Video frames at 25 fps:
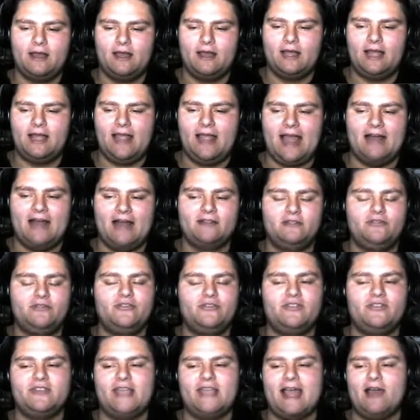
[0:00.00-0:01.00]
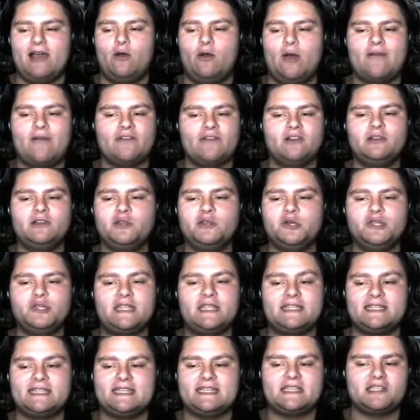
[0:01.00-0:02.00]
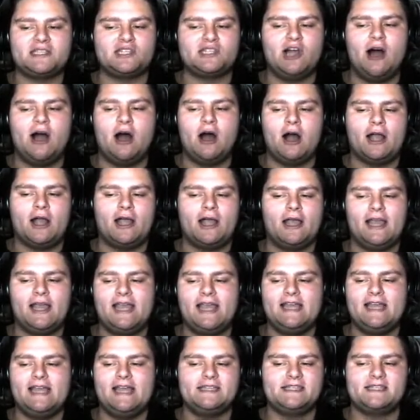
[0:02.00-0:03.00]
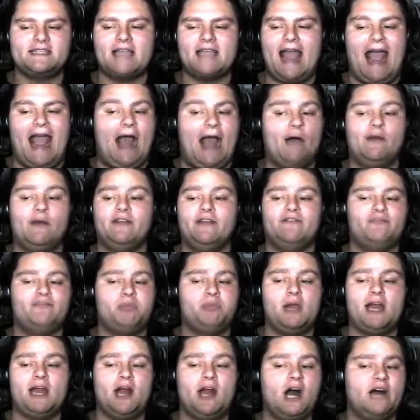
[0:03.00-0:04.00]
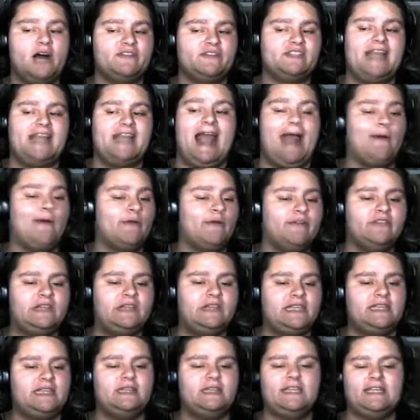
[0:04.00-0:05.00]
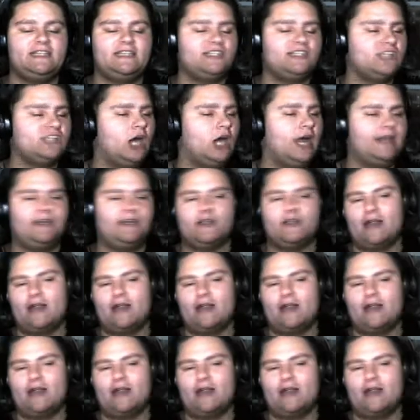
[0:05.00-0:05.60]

Yeah, whoever loses this song is out of playoffs, out of Elite League, done.